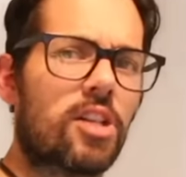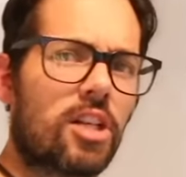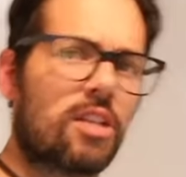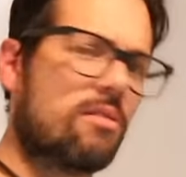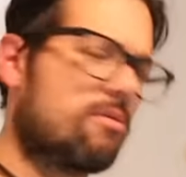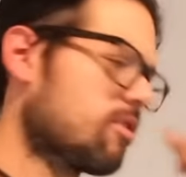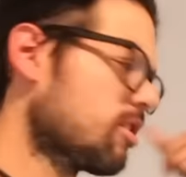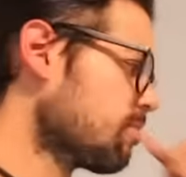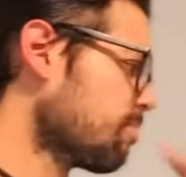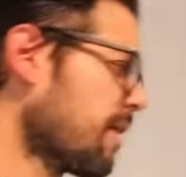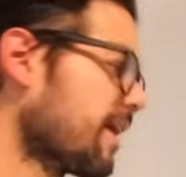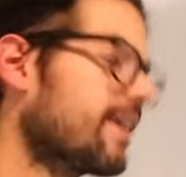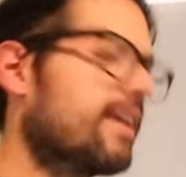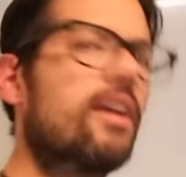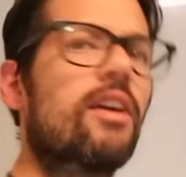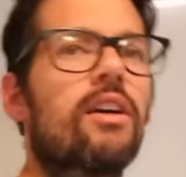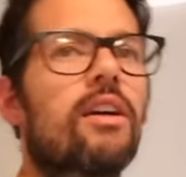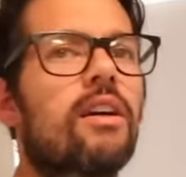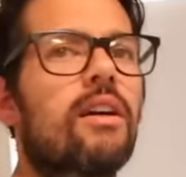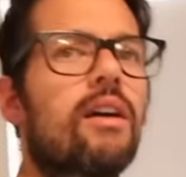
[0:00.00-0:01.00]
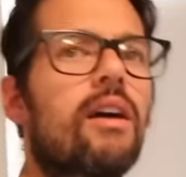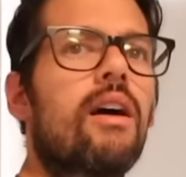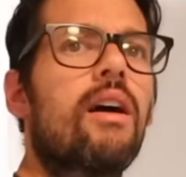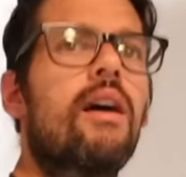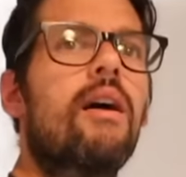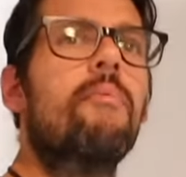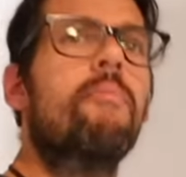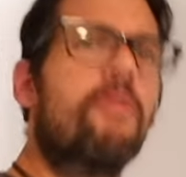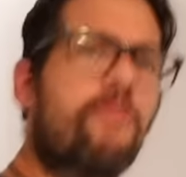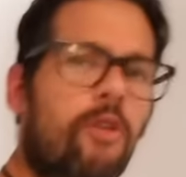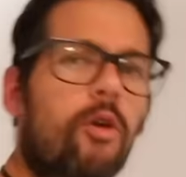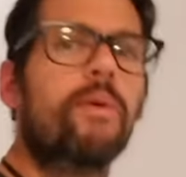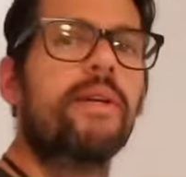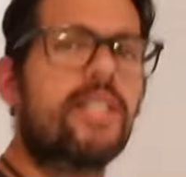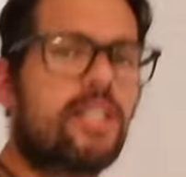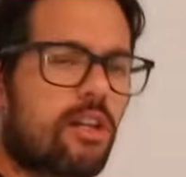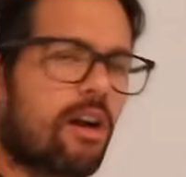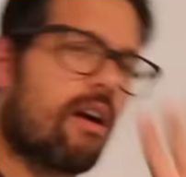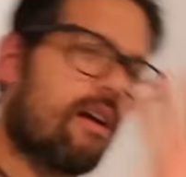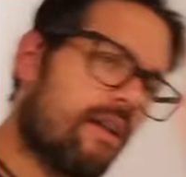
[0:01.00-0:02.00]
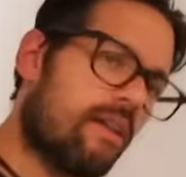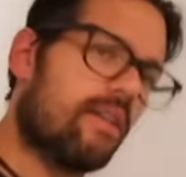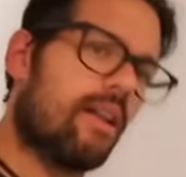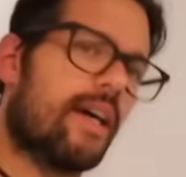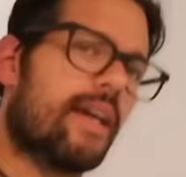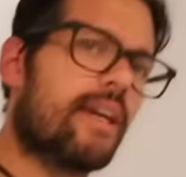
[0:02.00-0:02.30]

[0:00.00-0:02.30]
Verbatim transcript: Just yeah, just back before here. We before we start,